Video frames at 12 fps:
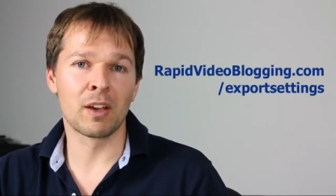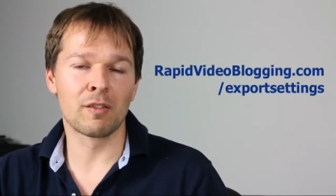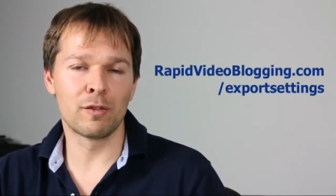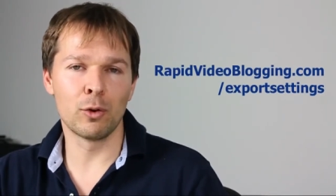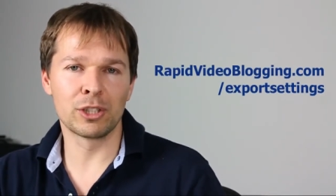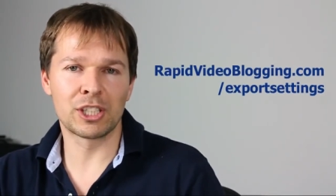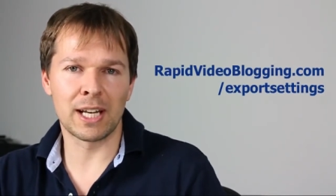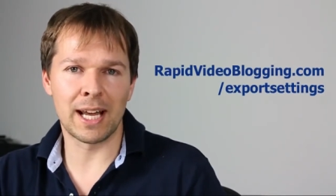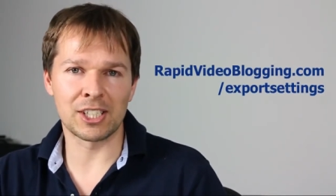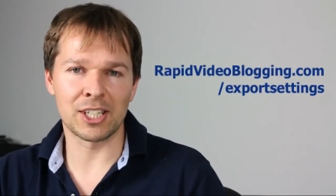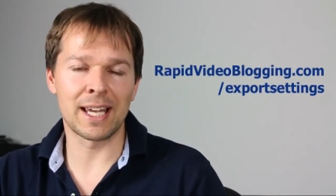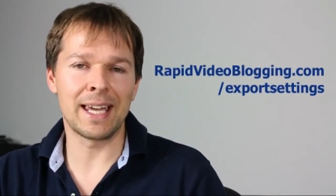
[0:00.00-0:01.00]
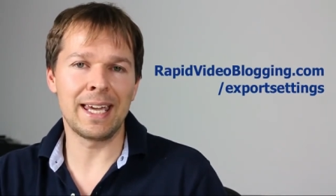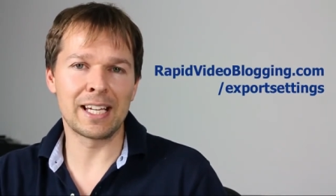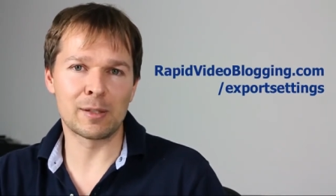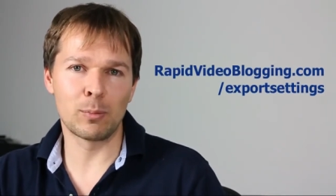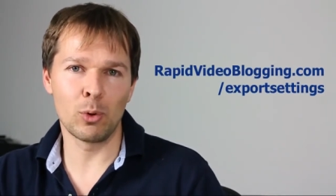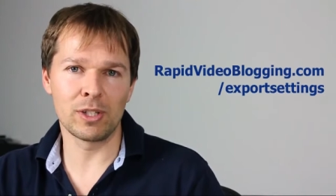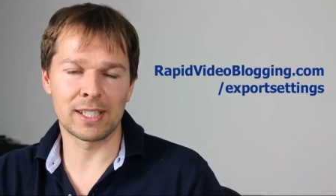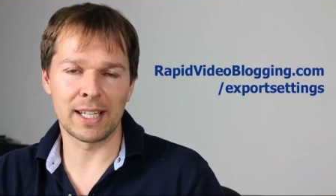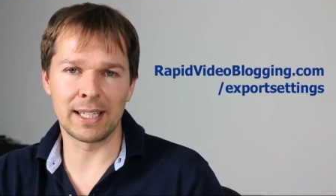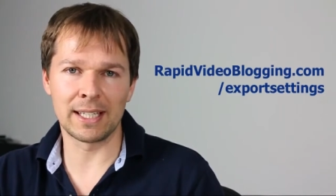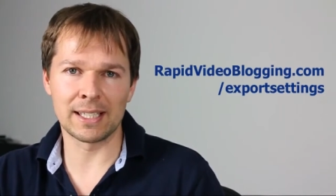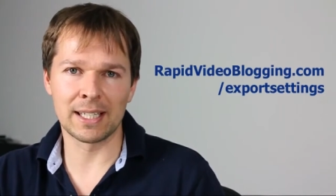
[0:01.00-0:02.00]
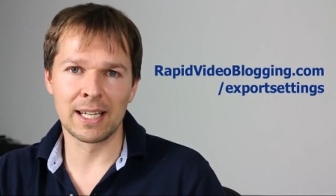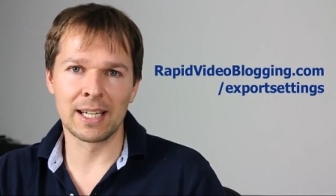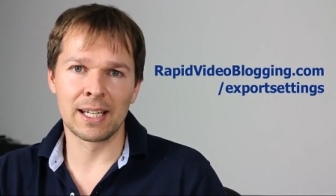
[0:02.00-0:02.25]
forward slash export settings,